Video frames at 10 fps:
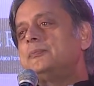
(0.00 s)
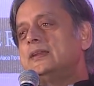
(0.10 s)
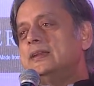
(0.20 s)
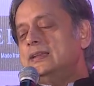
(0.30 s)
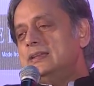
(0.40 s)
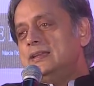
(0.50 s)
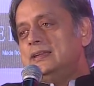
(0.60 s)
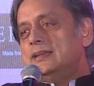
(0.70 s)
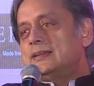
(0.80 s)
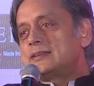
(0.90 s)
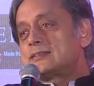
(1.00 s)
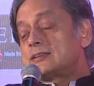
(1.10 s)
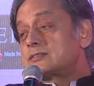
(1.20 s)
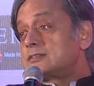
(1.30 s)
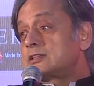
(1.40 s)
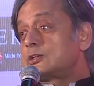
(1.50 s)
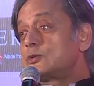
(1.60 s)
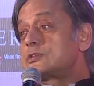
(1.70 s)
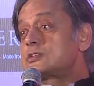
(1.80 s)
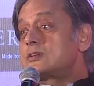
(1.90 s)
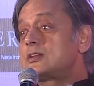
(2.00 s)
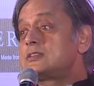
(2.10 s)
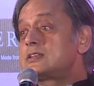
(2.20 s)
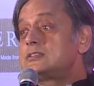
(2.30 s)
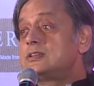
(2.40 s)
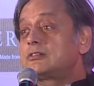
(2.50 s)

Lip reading: In Hindi and in Sanskrit, the closest translation